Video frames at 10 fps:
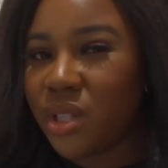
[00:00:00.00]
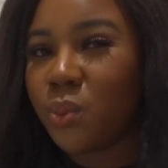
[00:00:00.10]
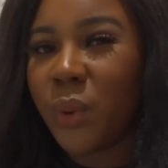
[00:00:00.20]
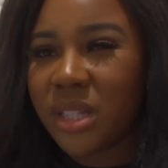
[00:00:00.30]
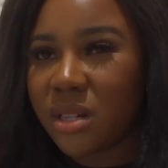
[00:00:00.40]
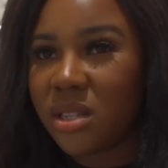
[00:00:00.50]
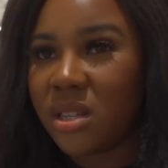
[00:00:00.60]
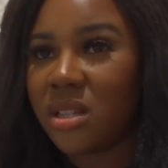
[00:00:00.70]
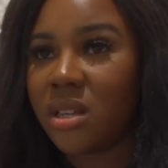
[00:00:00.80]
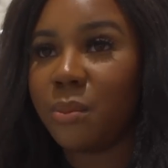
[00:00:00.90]
it's winter
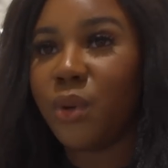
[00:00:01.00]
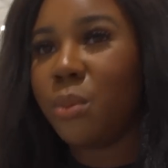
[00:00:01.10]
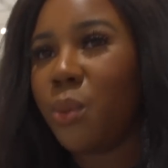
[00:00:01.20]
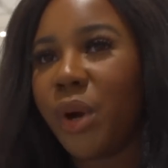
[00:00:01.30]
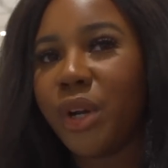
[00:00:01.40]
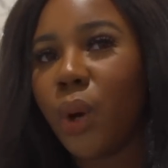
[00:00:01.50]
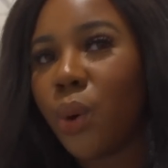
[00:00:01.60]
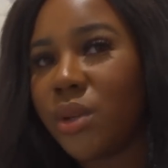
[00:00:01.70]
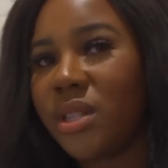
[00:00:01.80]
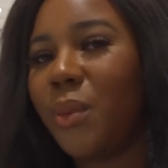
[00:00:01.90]
season I'm gonna be wearing
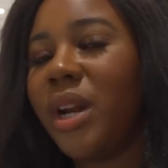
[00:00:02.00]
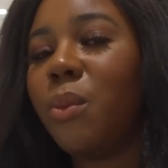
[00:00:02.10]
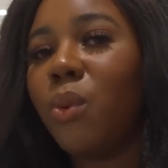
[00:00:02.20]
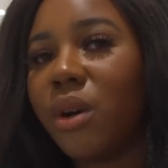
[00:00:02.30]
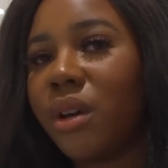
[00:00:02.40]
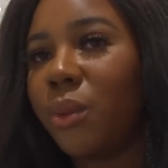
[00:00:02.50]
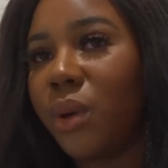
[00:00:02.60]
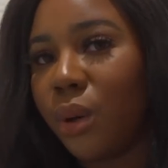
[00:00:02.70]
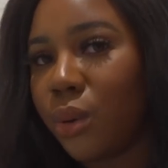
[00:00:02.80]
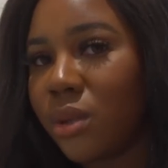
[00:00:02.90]
coats and when I'm walking
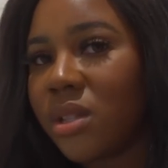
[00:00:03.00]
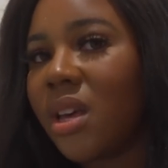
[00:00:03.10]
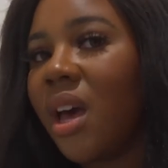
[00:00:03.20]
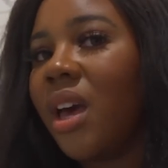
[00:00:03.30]
with coats